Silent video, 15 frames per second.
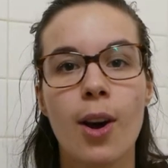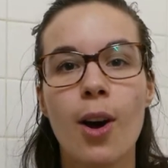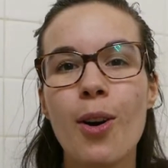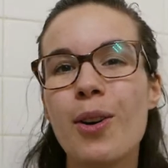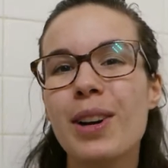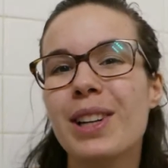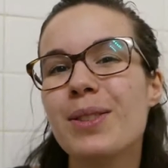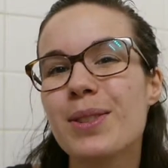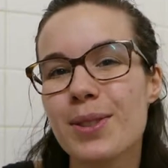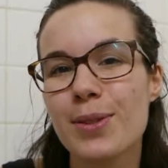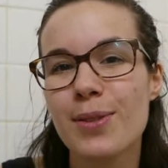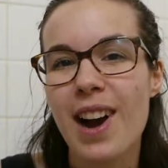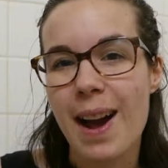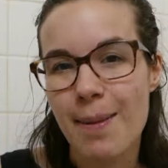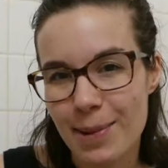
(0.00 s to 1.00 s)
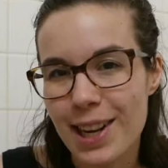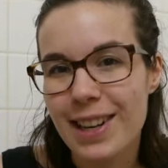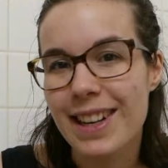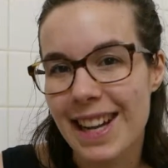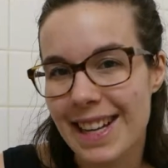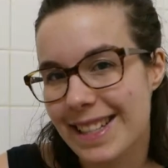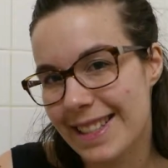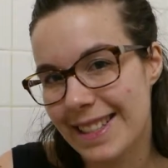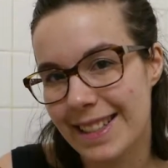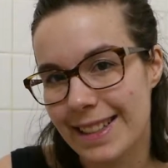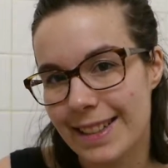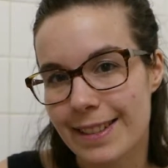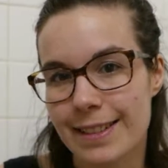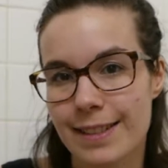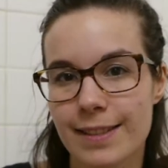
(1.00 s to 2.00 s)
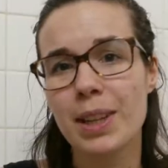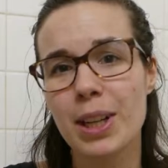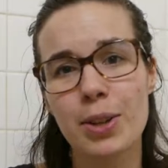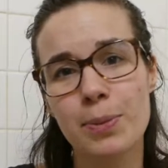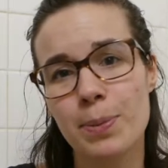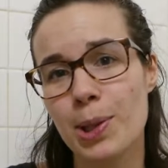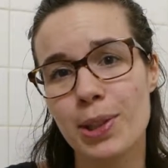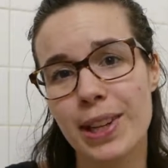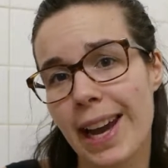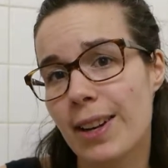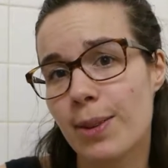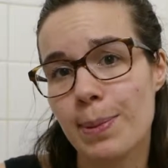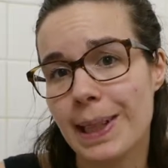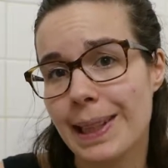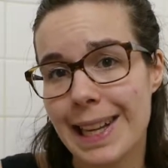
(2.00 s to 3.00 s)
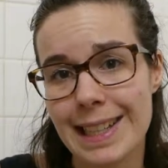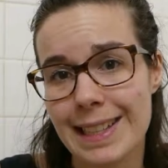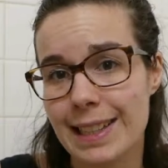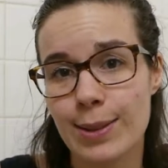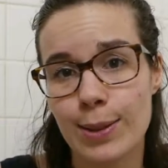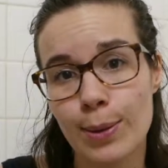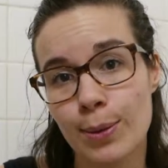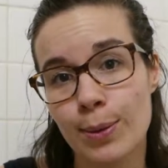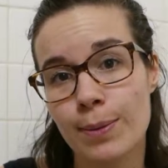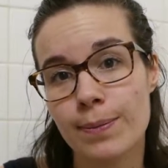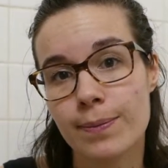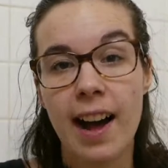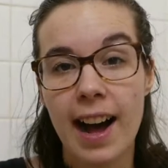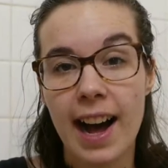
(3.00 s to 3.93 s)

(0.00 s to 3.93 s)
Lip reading: Oh, and also, I'm not lazy. Could be okay to be lazy too.